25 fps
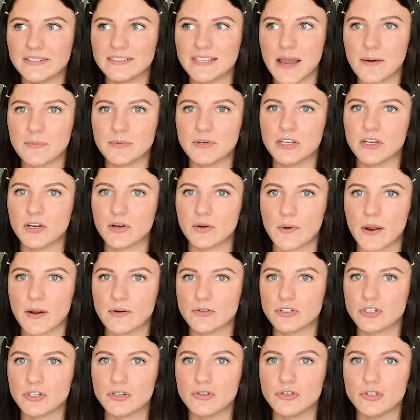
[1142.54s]
happening
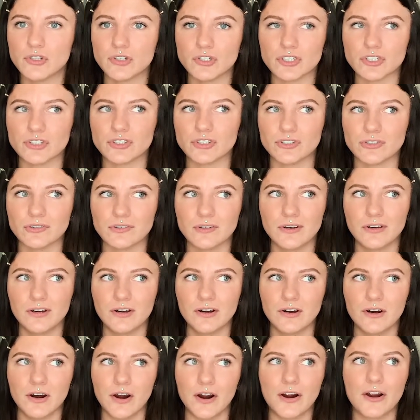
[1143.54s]
around you, you just
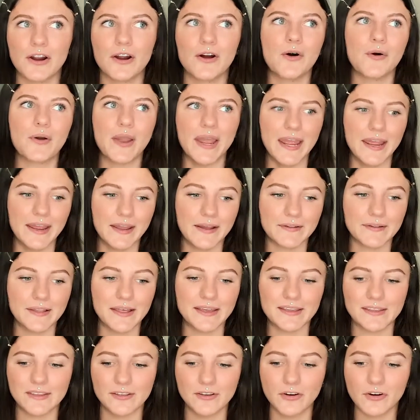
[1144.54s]
are okay.
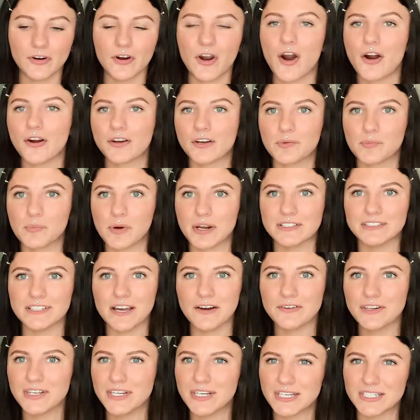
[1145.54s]
Like, your car could break
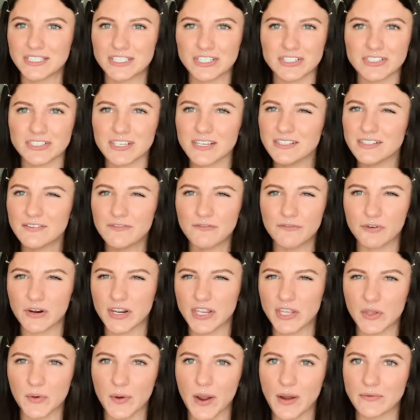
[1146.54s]
down and it just doesn't
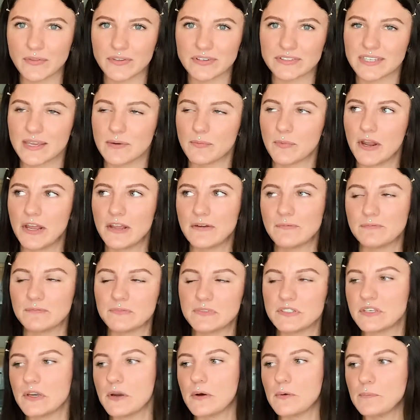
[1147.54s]
freak you out the same way.
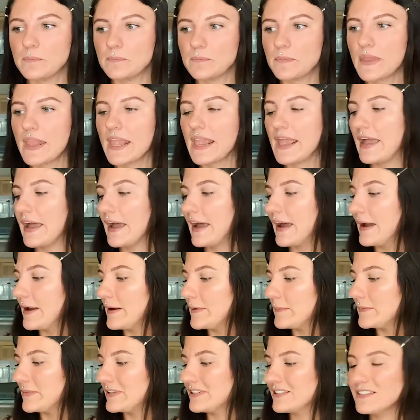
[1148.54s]
So
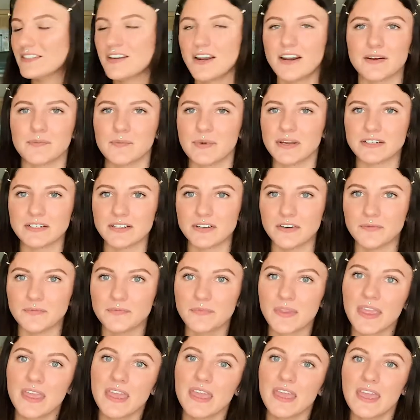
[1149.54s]
it's not a big deal.
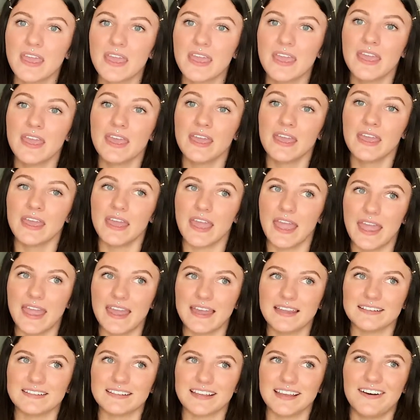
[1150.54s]

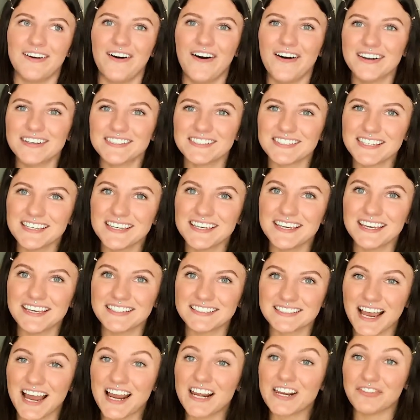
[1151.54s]
And honestly,
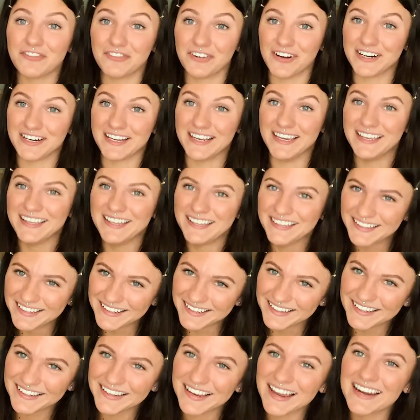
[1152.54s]
it's kind of funny.
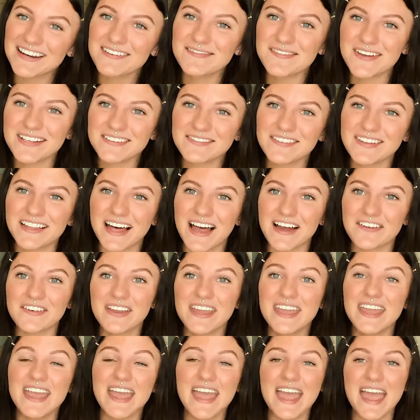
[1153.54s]
It kind of makes me laugh.
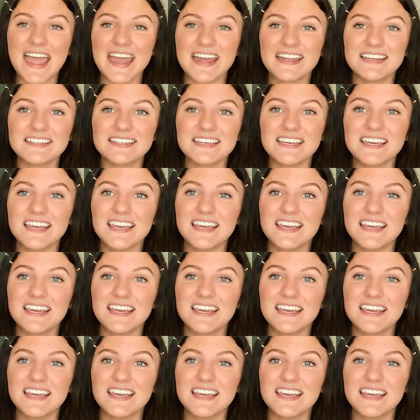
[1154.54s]
And